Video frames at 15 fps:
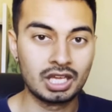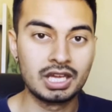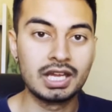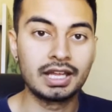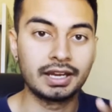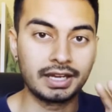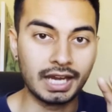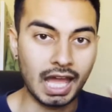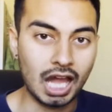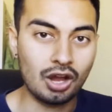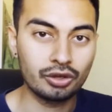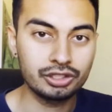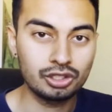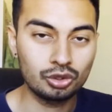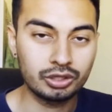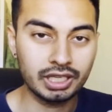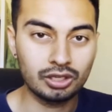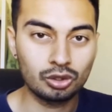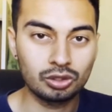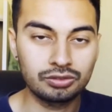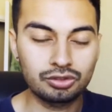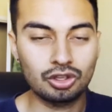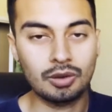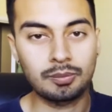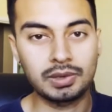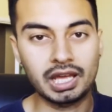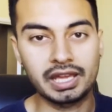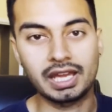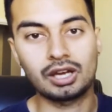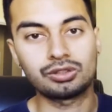Now you can also
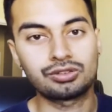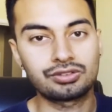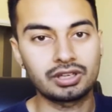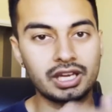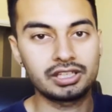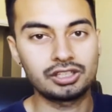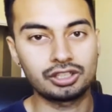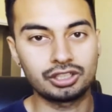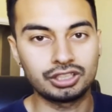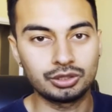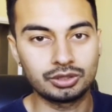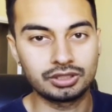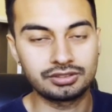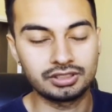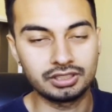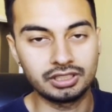apply outside your university.